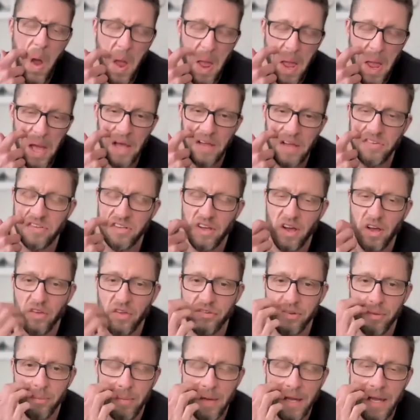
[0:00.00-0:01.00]
Yeah, it's
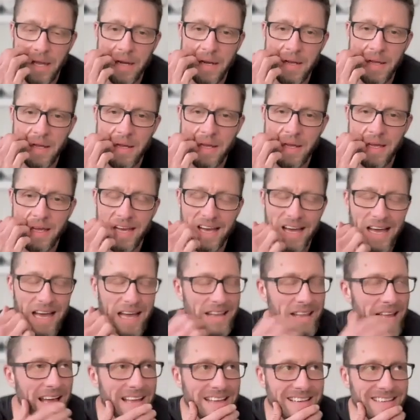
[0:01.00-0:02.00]
awesome, man.
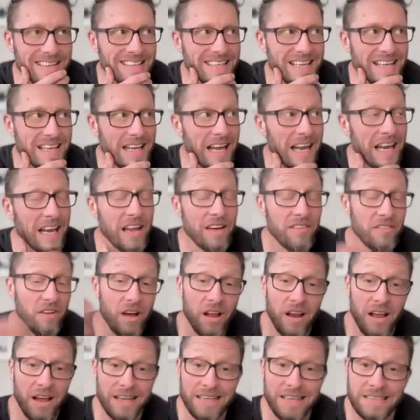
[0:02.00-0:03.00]
I love
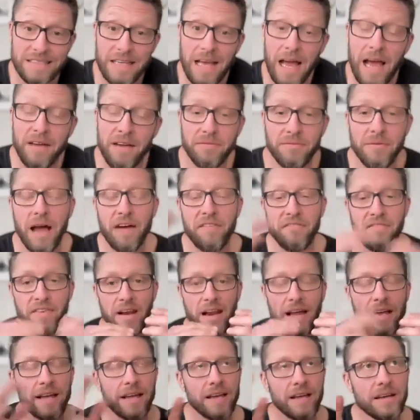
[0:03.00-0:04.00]
all because I feel
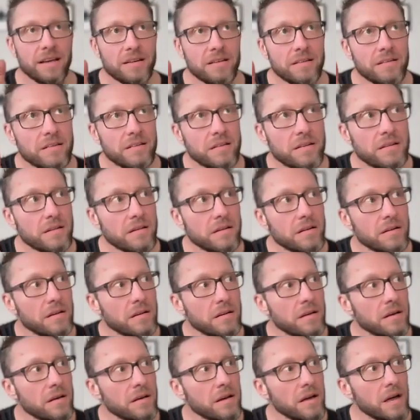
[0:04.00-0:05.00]
like
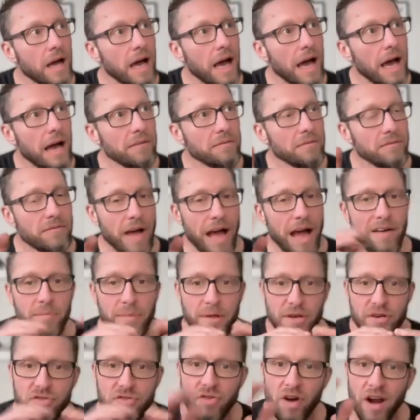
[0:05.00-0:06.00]
I've
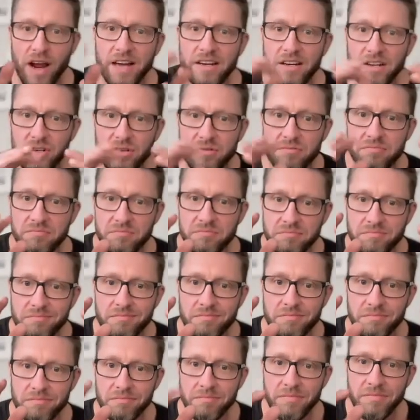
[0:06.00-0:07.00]
been trying to
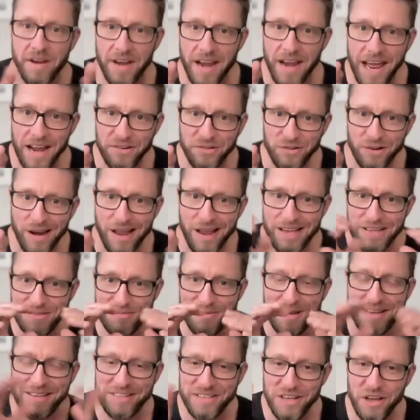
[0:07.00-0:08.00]
naturalize
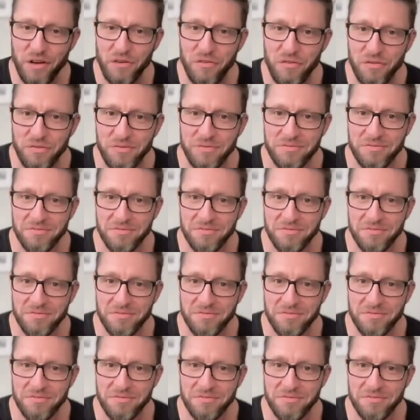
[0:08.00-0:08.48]
myself